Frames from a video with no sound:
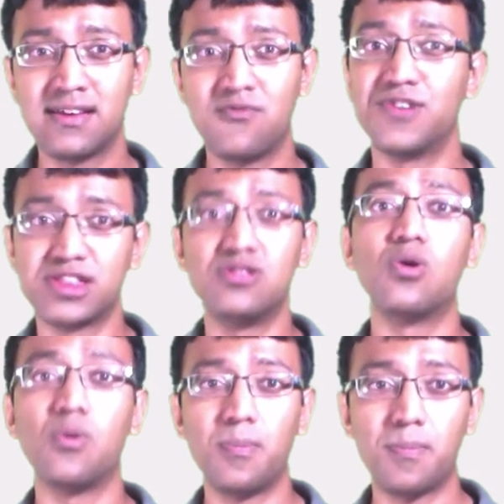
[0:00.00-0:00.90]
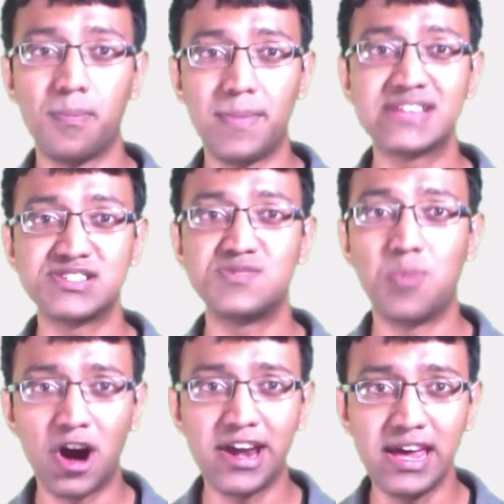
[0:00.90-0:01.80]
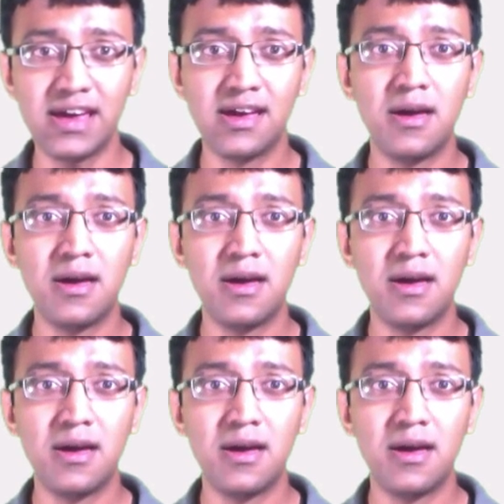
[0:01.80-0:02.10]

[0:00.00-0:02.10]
with no message body,